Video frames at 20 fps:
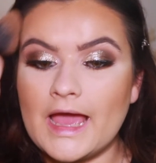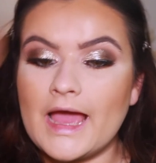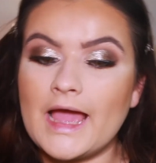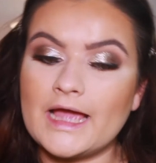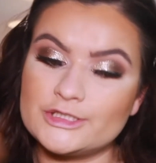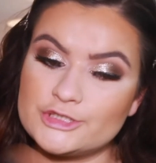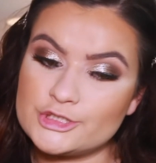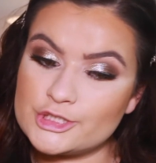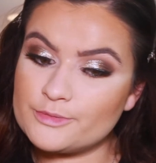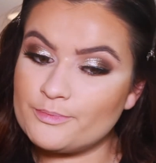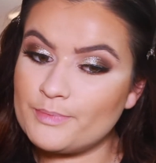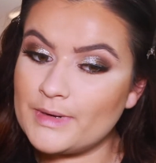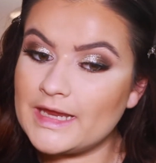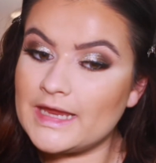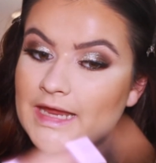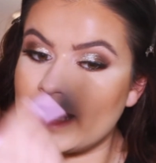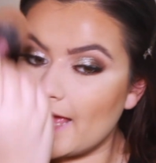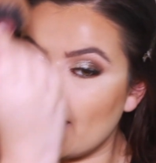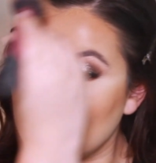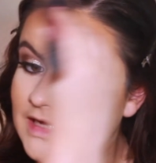I should
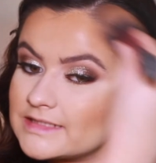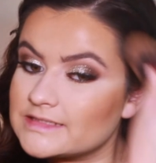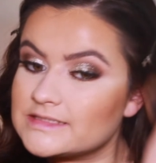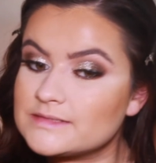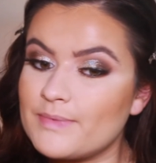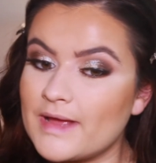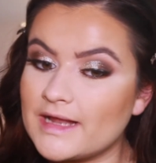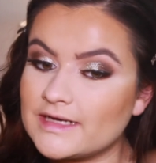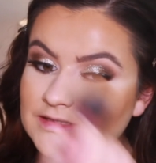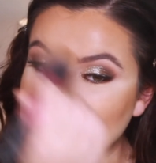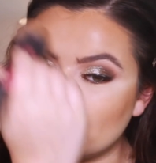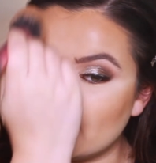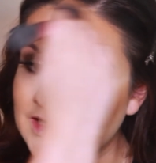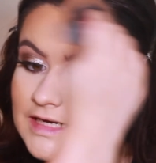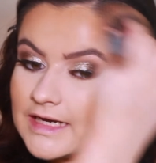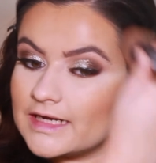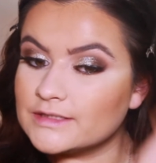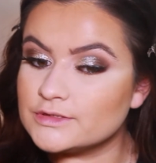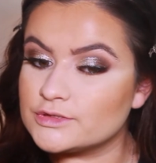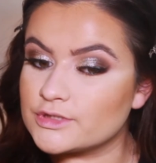be
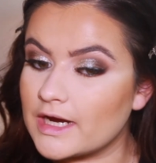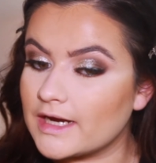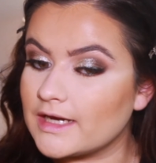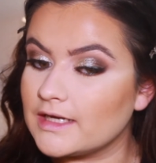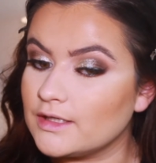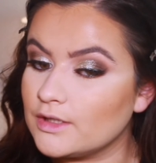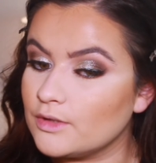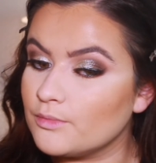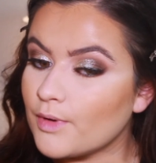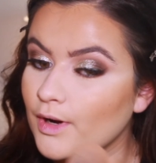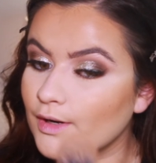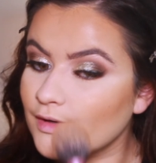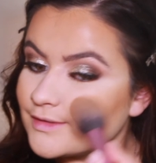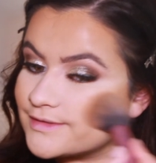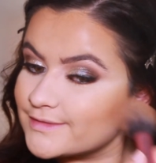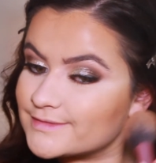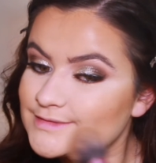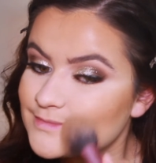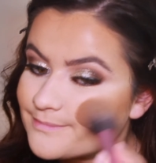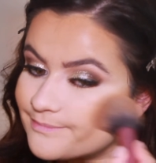expanding and trying new
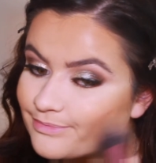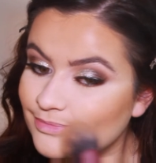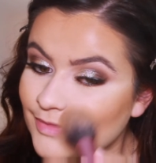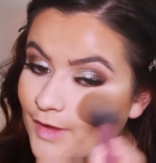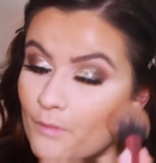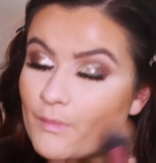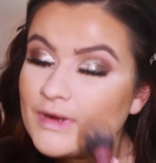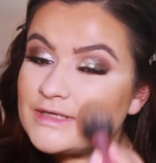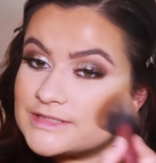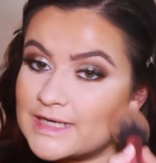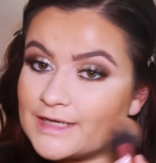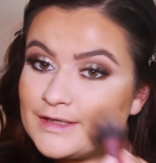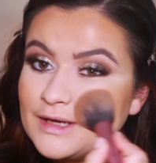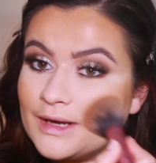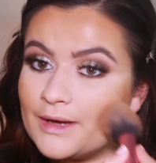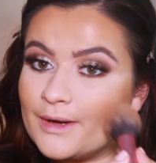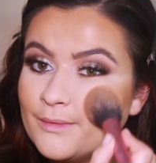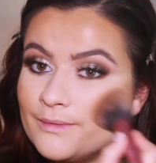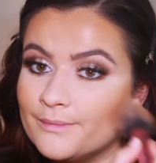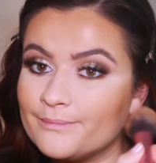products, which I
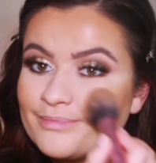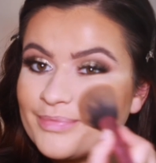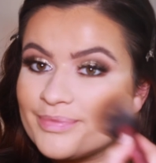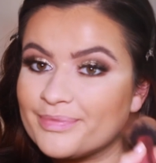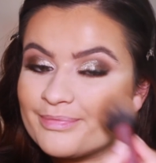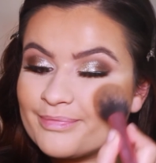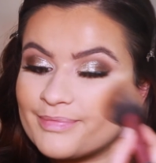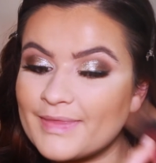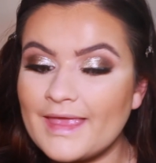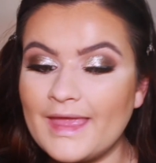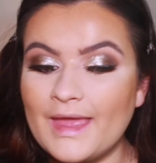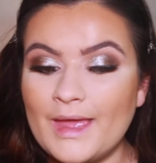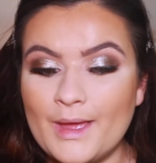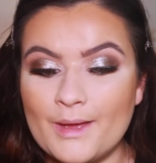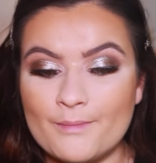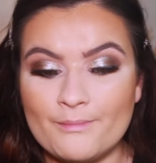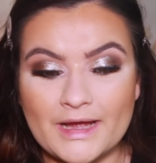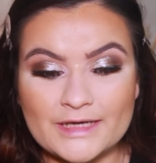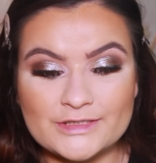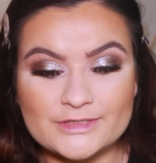do,
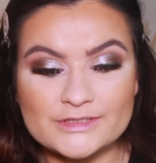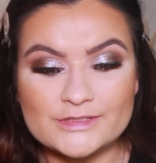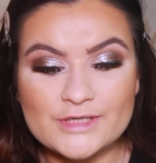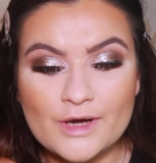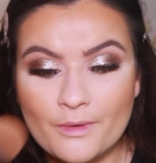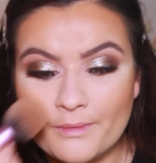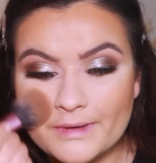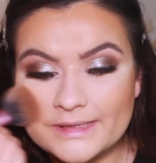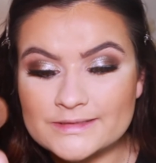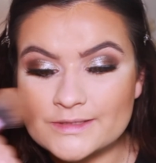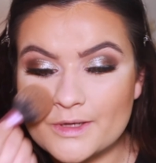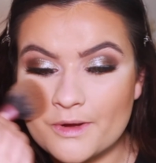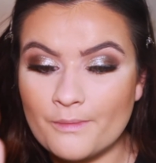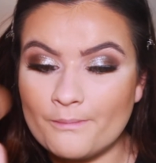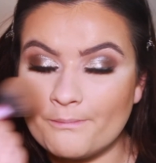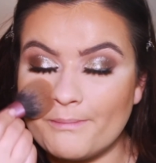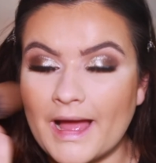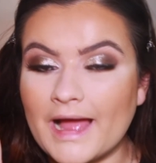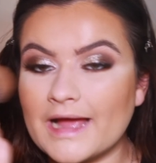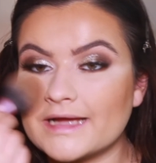but I just always
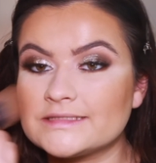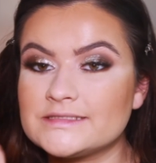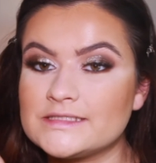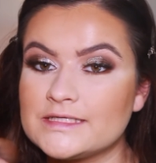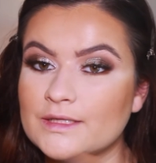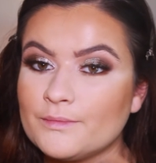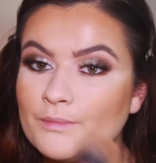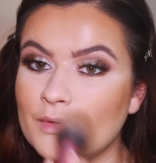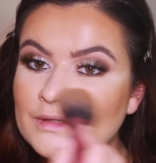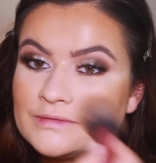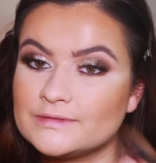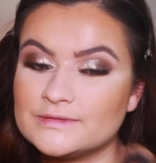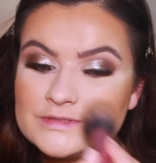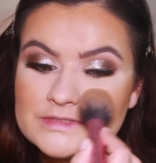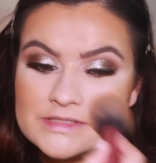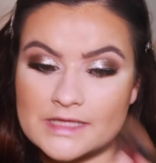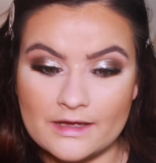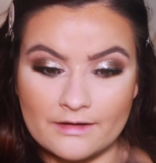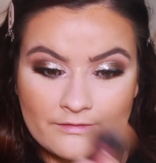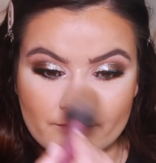come back to the
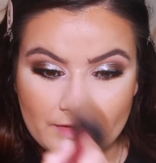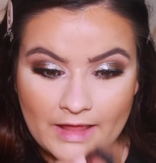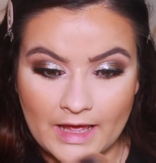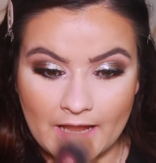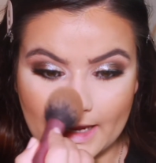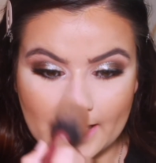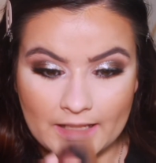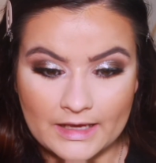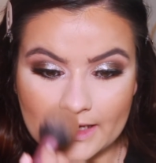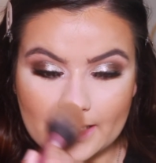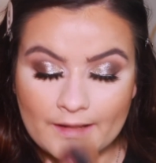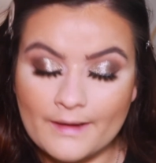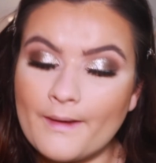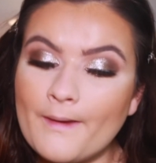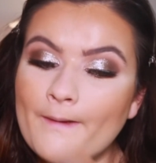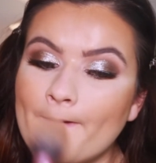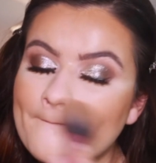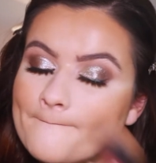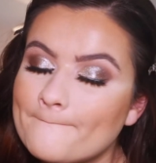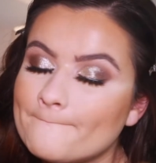ones that have like
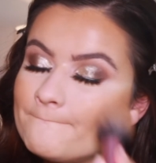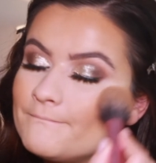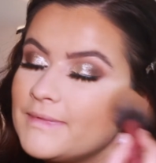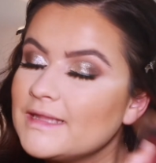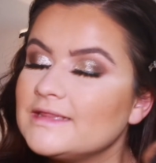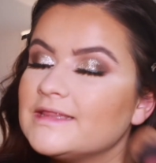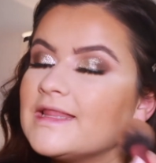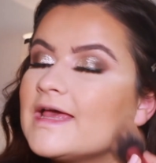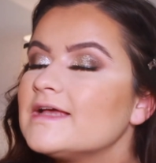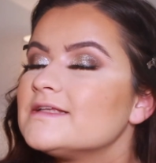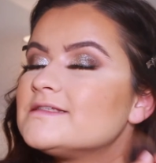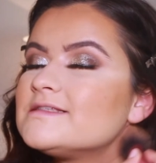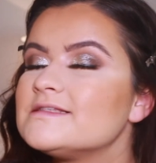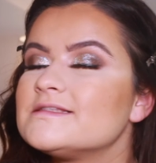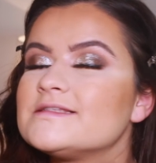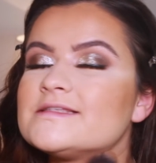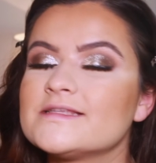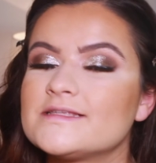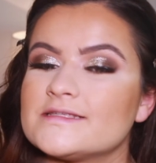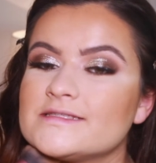been there
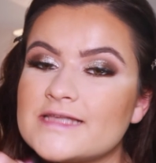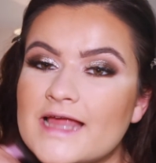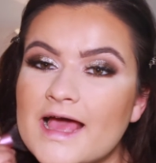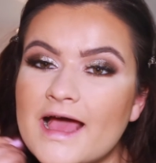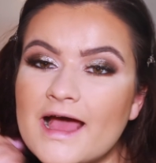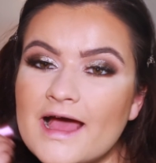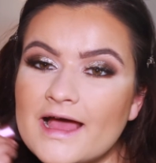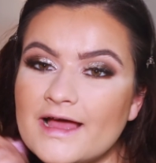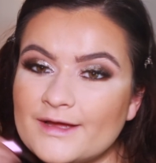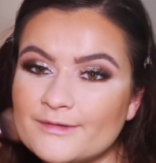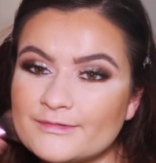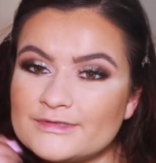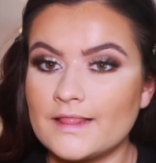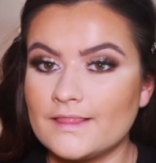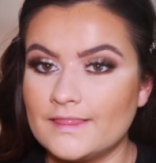since the start.